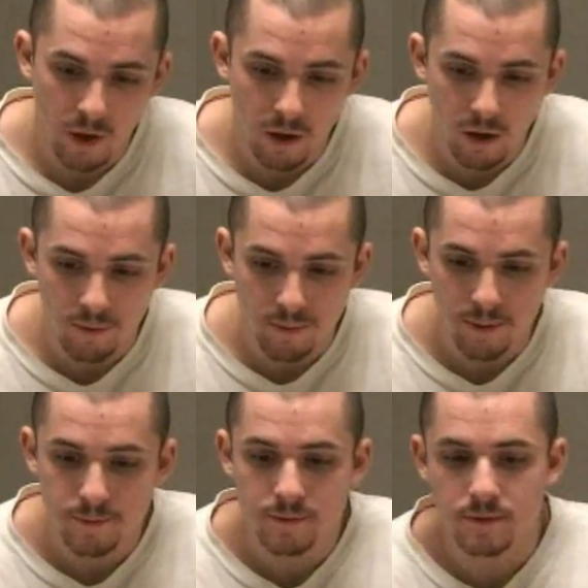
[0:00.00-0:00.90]

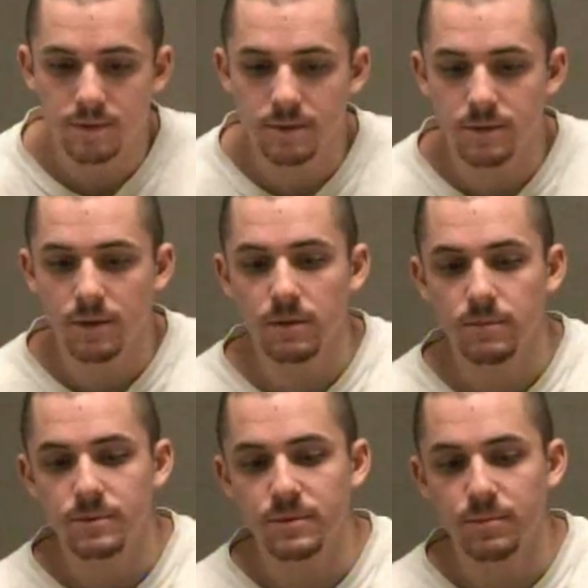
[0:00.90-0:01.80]
Yes, this is
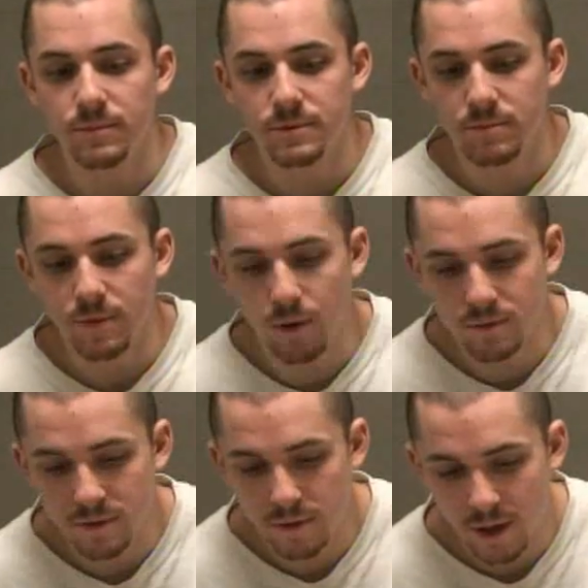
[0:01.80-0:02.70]
some
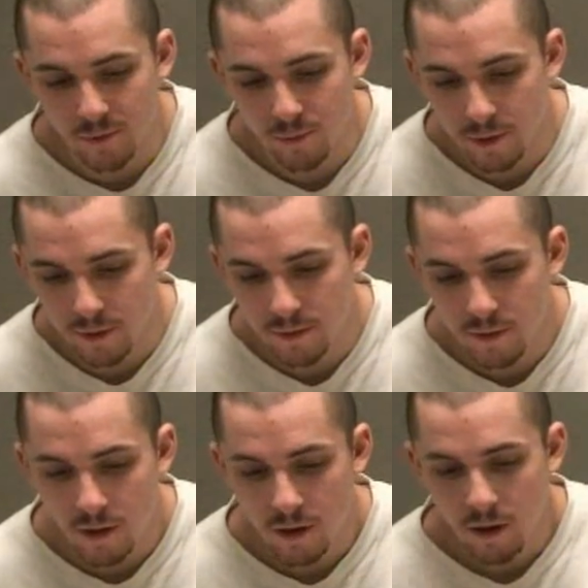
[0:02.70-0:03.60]
notes that I'd
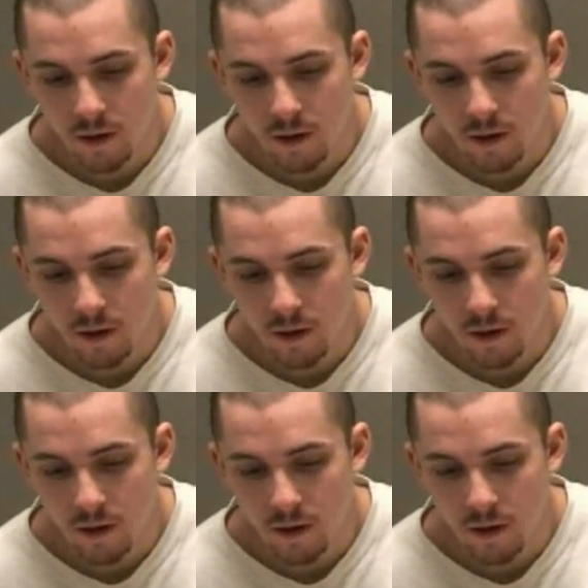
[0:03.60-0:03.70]
written